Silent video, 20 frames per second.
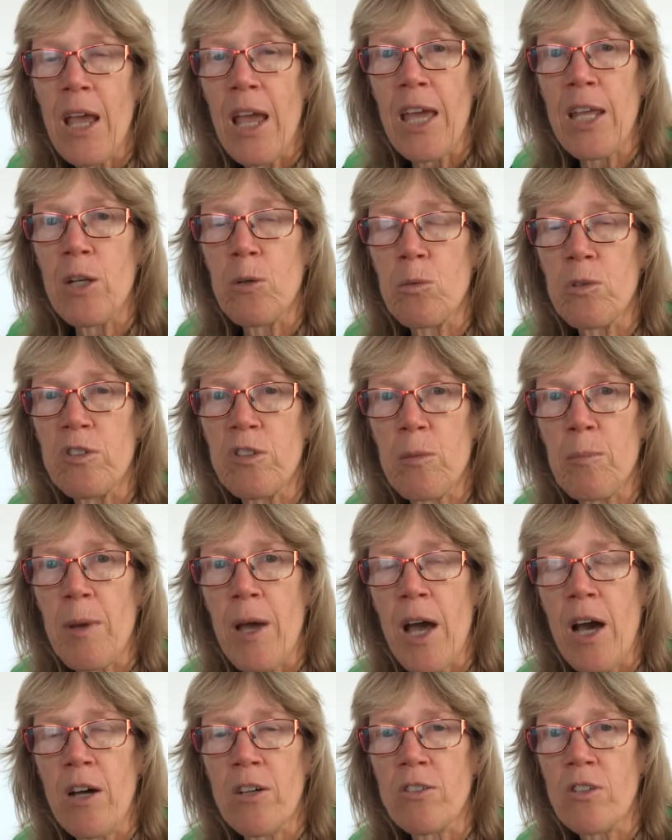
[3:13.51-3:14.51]
and it was
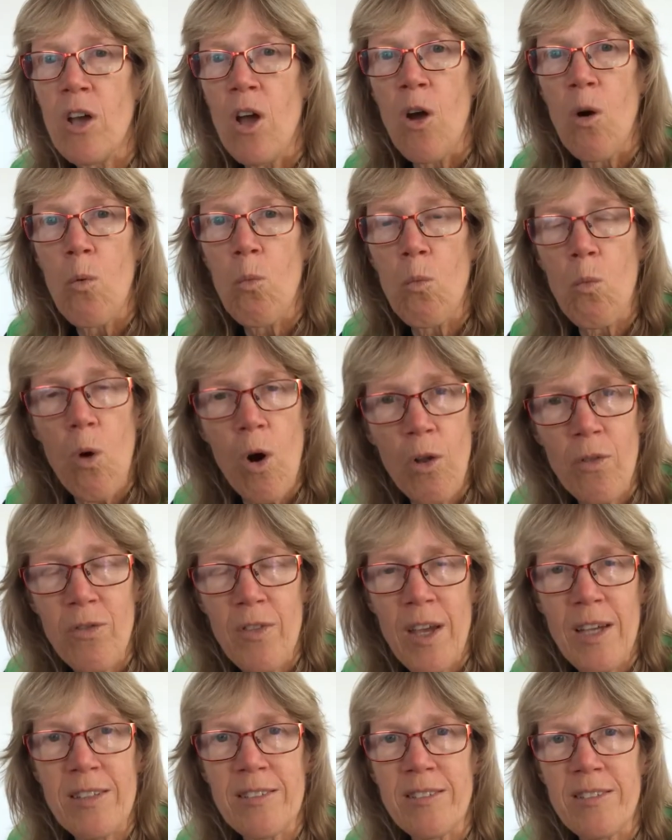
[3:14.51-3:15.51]
about what
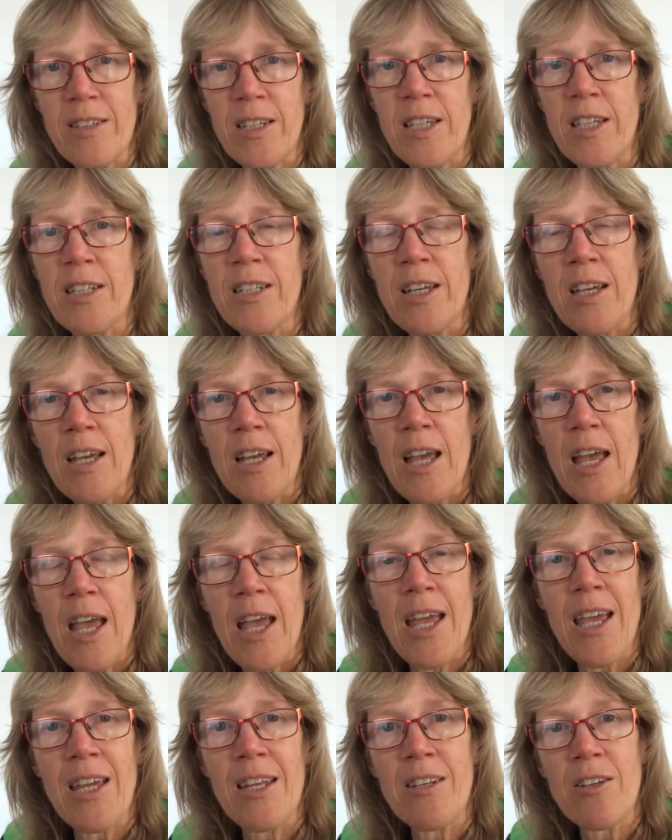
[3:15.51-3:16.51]
they said
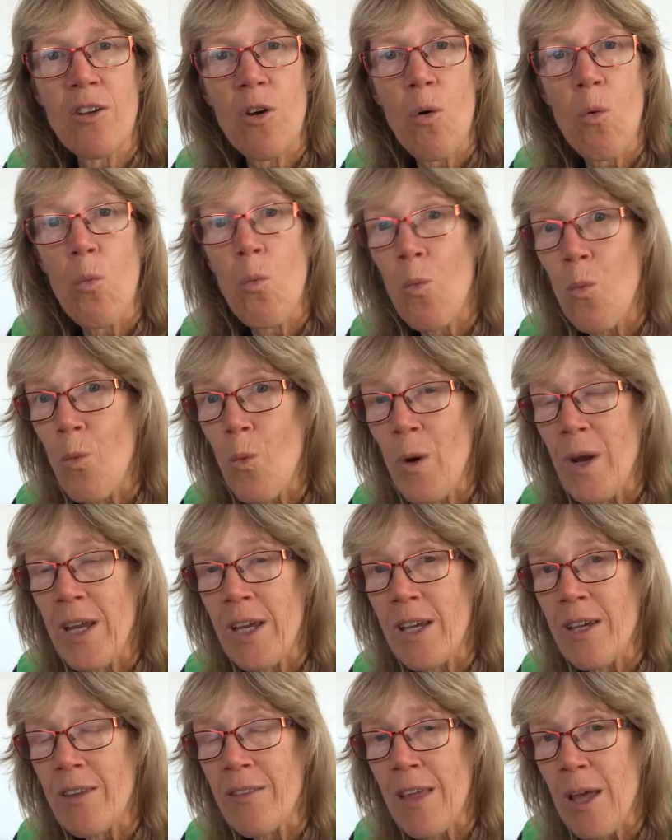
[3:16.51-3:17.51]
and
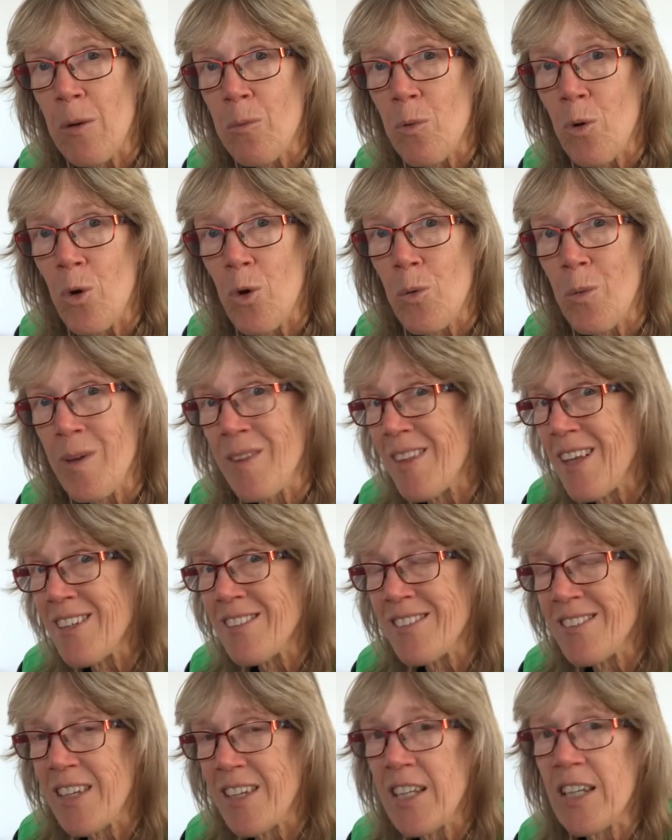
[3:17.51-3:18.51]
where they were when they
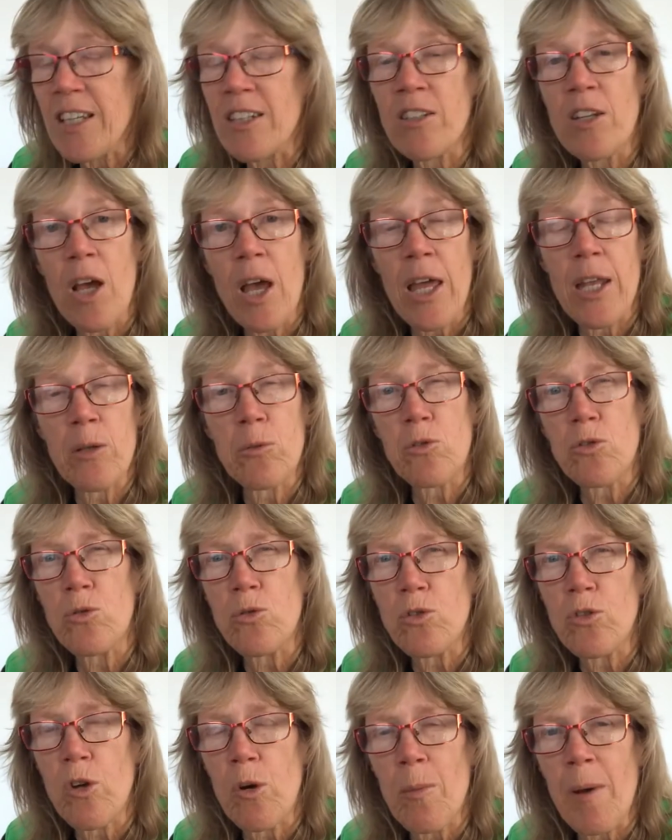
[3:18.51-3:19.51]
said it, and it was
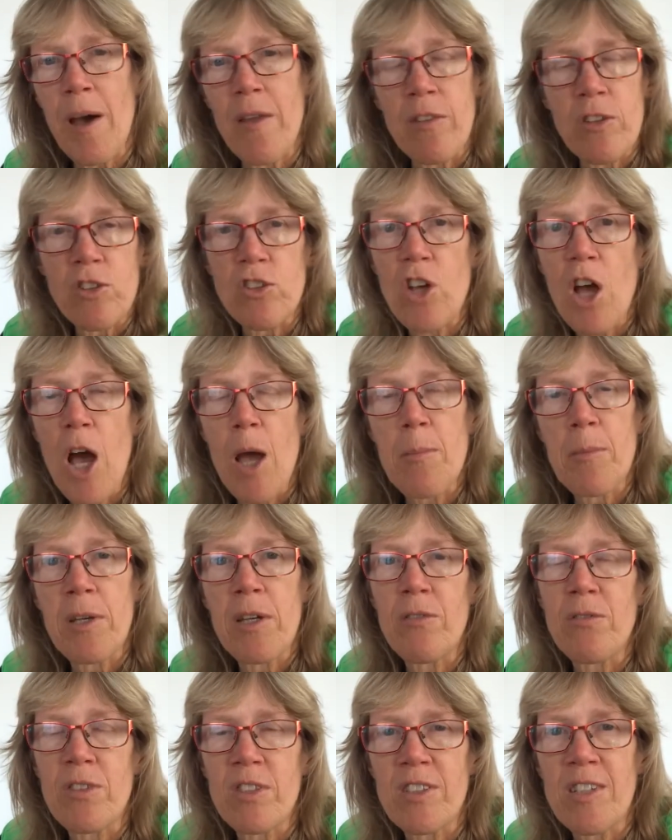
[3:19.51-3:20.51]
also about the timing
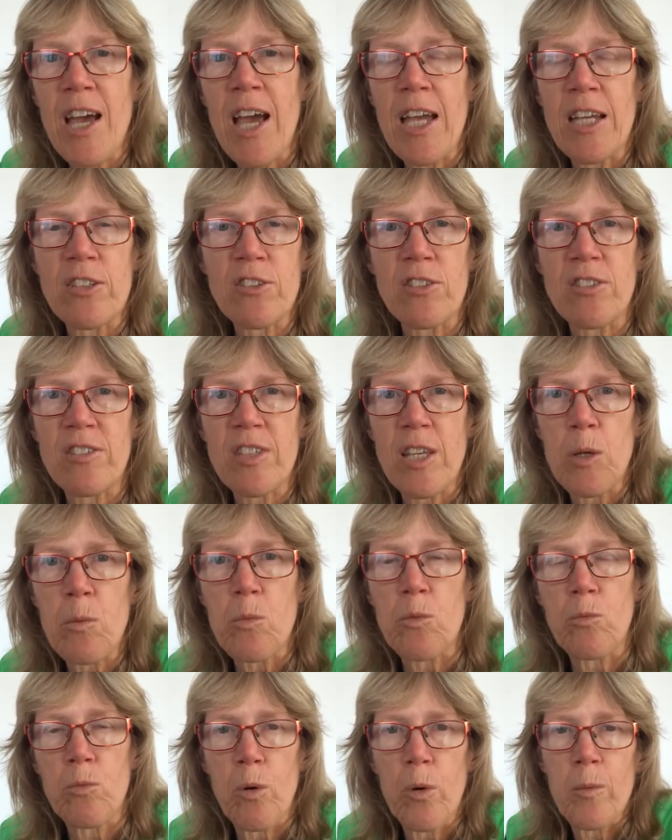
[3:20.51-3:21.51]
of the day, to see
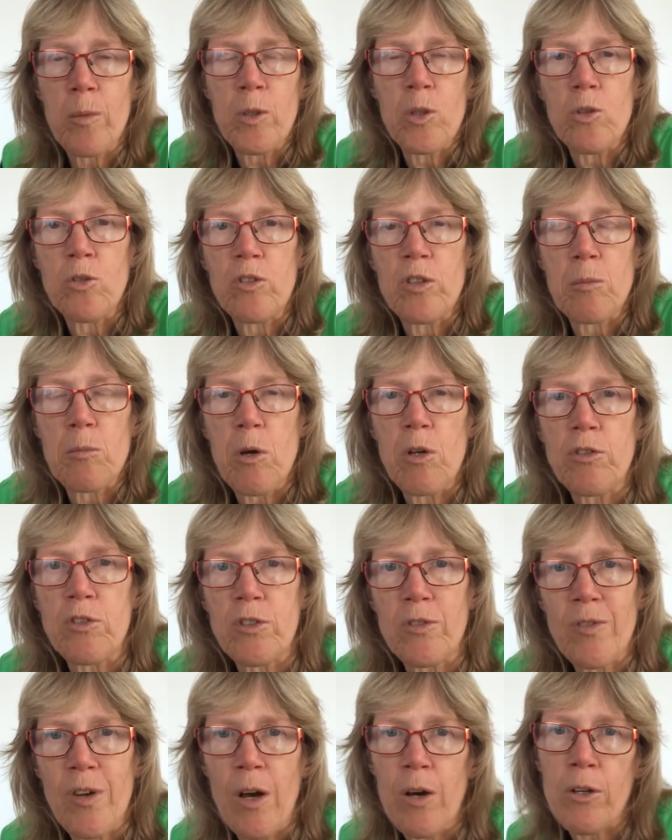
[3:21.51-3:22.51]
were we using most
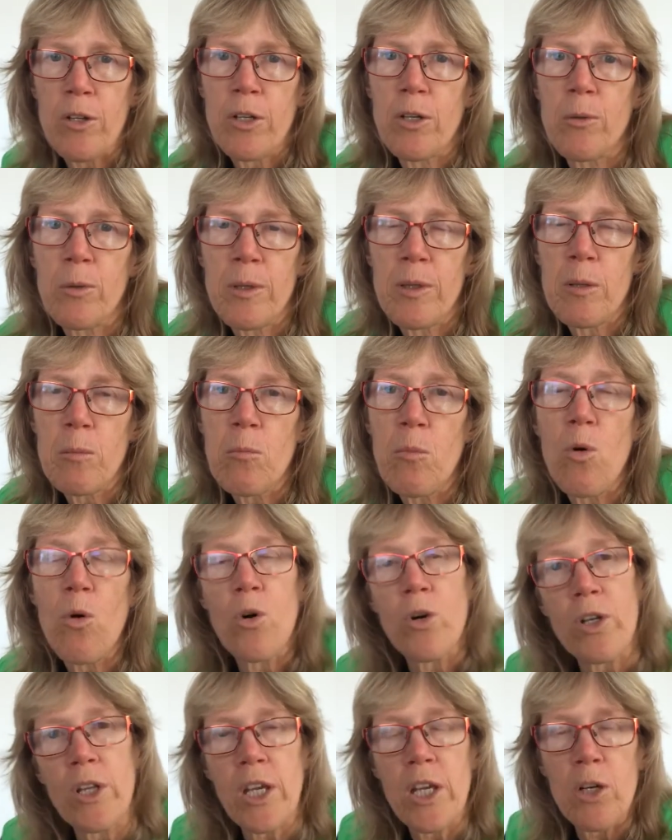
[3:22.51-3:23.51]
of our reo in the
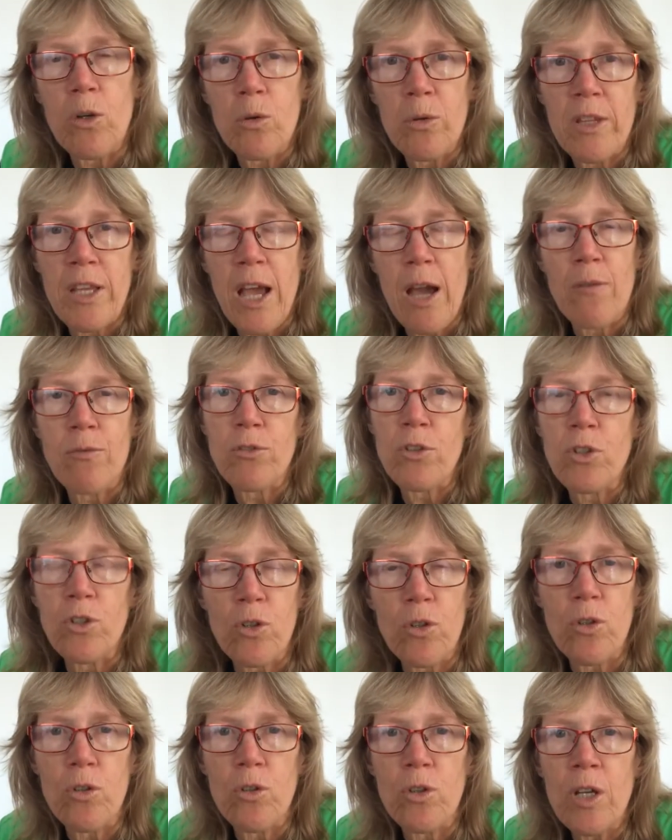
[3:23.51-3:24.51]
morning or the
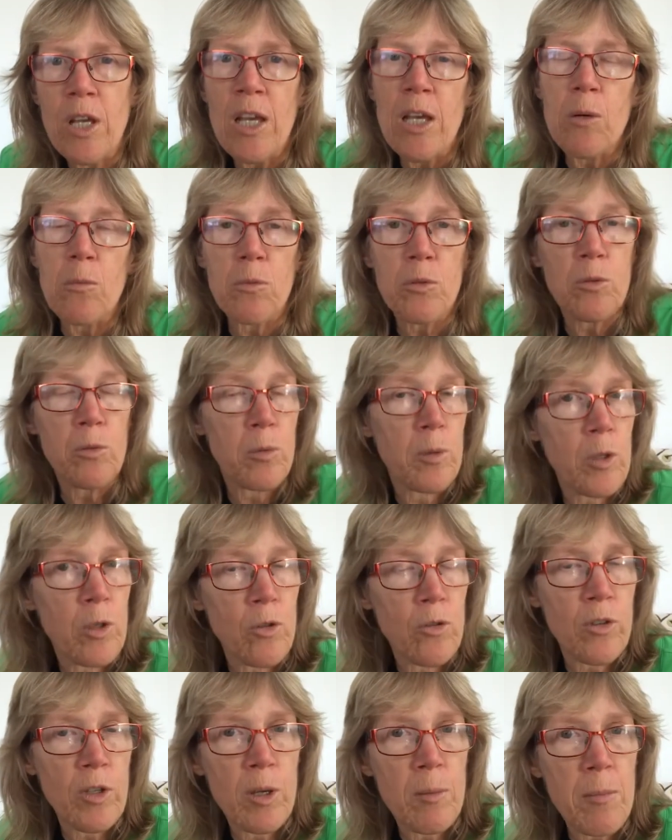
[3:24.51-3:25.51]
afternoon, were we
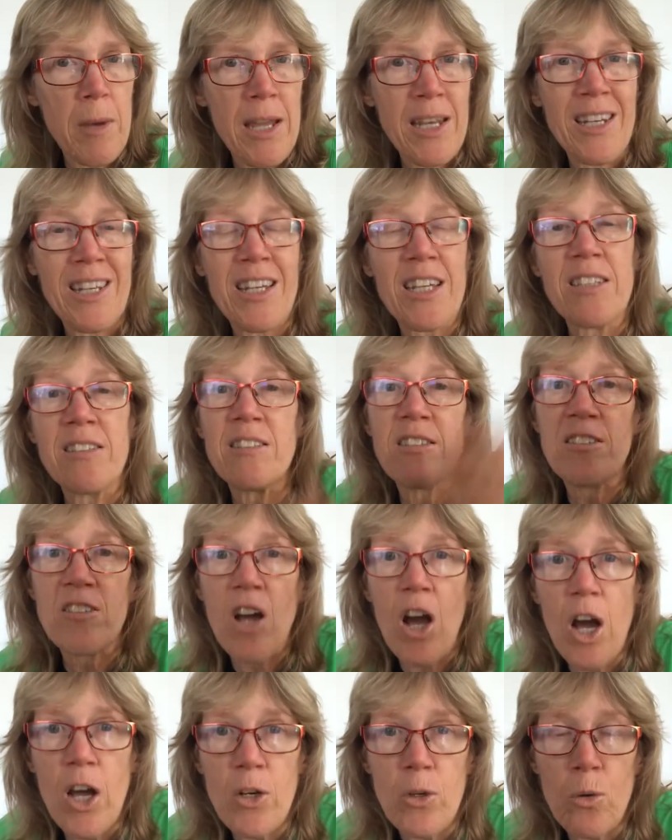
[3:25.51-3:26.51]
using it mainly
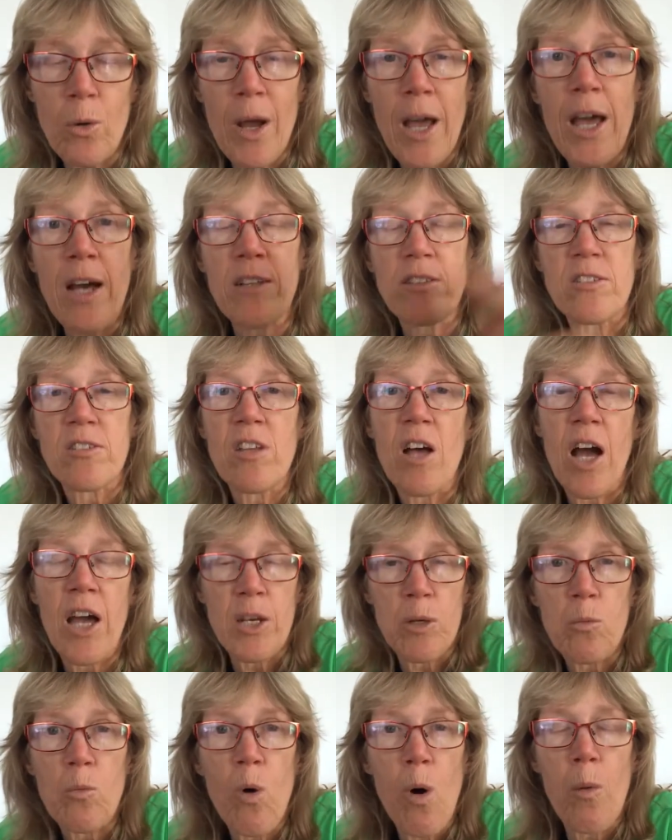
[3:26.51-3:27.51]
inside or
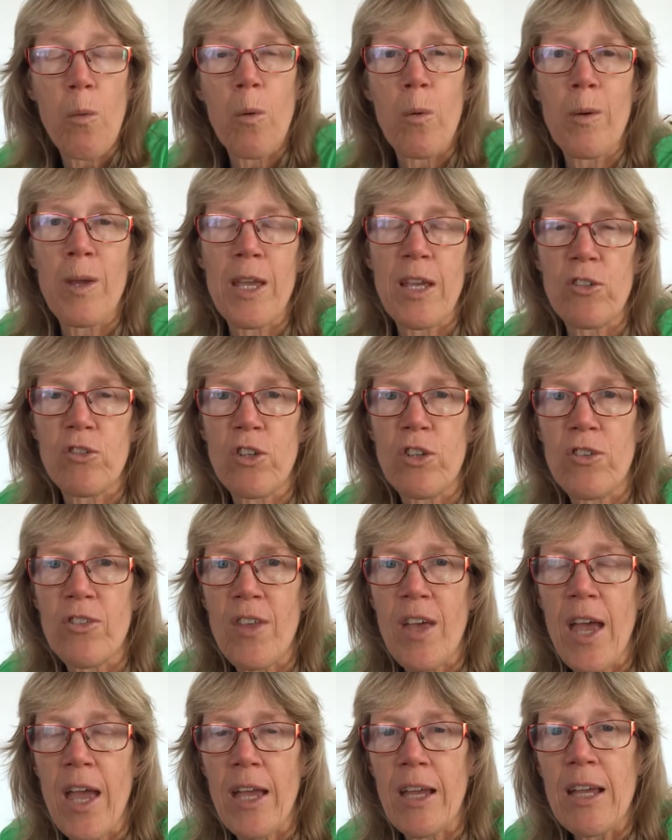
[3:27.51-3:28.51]
outside, and what were we actually
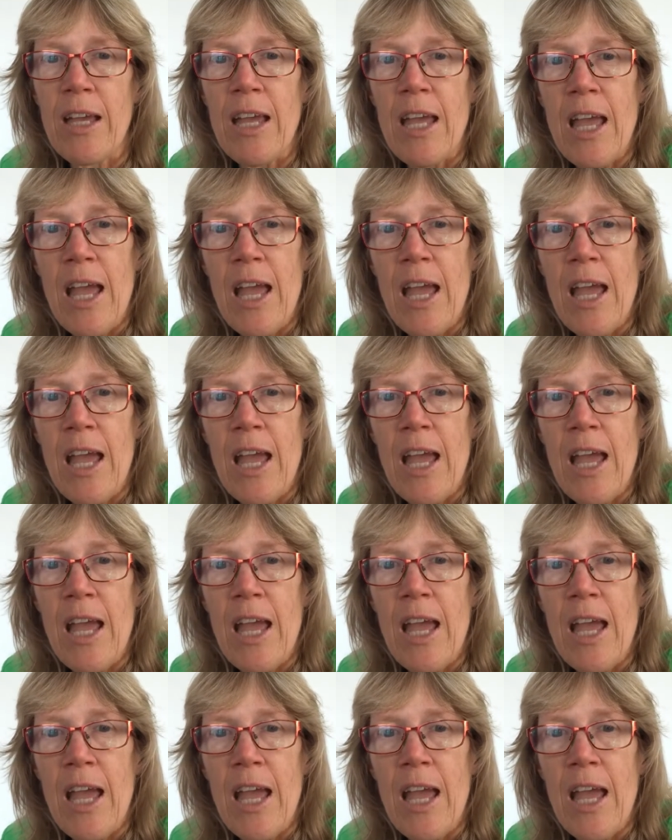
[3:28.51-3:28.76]
saying.